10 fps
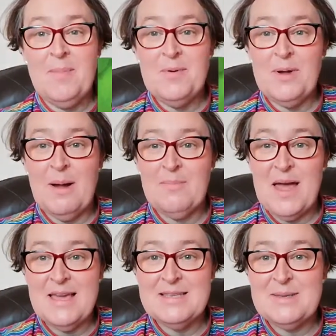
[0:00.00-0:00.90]
bubblegum.
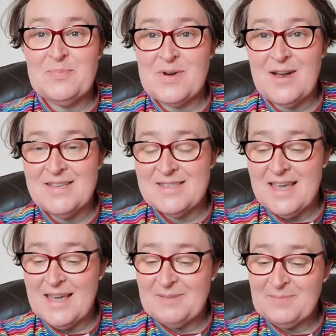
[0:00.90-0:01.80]
That is
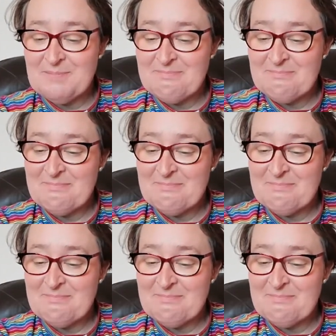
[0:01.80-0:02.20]
surprising.